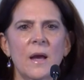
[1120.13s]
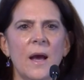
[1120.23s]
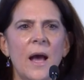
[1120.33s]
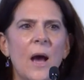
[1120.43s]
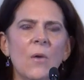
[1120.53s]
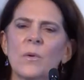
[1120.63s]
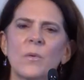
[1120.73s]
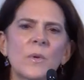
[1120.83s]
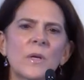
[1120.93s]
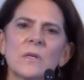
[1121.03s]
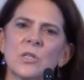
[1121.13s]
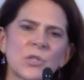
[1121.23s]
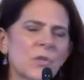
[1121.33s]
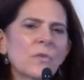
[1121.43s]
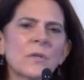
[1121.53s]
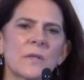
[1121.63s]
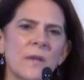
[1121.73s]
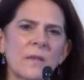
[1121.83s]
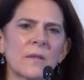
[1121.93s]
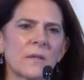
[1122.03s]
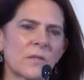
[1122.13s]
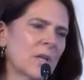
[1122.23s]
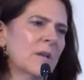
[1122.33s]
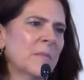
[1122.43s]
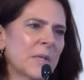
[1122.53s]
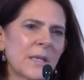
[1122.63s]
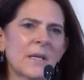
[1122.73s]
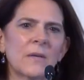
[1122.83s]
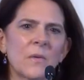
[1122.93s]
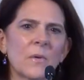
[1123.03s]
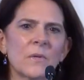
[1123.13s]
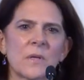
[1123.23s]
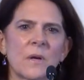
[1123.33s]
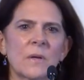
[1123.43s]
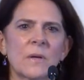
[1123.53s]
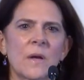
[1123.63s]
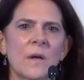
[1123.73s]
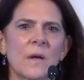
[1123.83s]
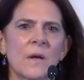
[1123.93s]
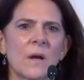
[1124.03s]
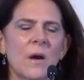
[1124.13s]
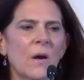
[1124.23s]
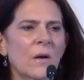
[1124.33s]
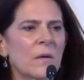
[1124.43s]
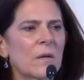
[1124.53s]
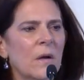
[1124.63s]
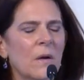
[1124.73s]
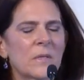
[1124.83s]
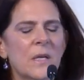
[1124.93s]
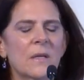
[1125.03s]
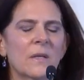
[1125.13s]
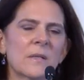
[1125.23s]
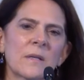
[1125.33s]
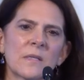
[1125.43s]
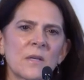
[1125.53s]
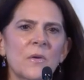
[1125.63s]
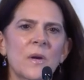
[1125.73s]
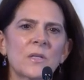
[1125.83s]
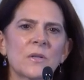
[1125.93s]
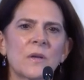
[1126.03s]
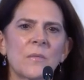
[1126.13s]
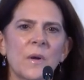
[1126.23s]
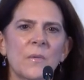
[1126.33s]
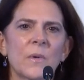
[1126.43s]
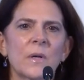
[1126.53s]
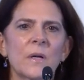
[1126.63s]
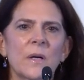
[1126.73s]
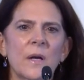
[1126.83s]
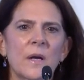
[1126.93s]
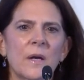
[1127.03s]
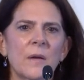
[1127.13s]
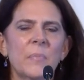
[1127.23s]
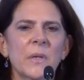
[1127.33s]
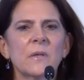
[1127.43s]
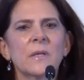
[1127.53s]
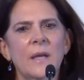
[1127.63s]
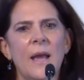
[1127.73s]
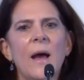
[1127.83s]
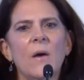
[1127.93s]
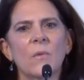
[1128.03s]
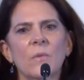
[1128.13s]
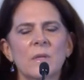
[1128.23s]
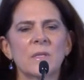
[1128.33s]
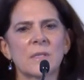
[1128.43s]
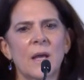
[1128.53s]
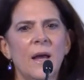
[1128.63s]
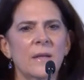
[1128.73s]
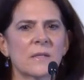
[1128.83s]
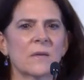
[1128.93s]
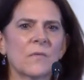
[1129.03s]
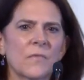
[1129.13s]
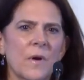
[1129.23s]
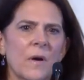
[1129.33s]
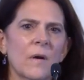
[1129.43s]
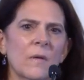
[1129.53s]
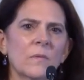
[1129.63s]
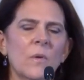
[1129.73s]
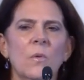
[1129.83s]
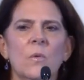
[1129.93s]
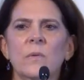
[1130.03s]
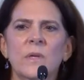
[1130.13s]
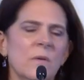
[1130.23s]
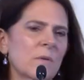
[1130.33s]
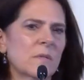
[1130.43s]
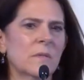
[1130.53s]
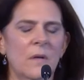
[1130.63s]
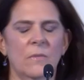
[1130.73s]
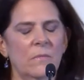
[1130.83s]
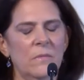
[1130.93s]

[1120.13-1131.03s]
how are we ensuring that the legitimate landowners are, are, are taken into consideration when we're building out these kinds of uh, local eco, you know,